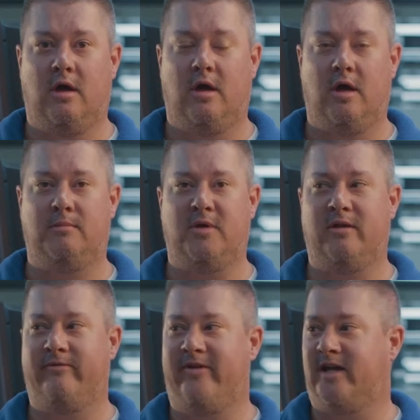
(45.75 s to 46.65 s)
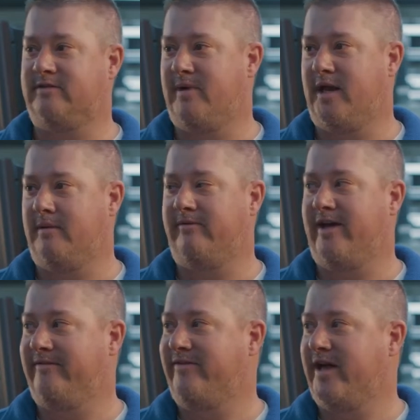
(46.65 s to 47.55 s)
um, in the advanced, ma
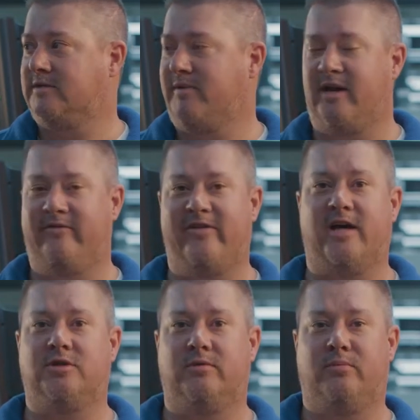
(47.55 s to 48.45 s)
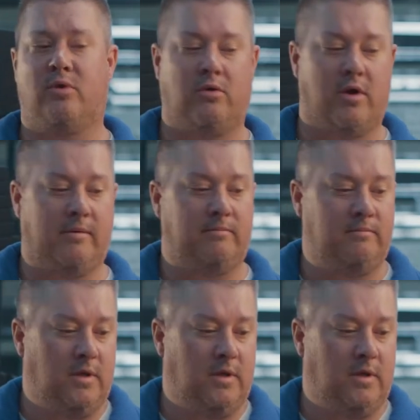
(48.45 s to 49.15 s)
advanced manufacturing program.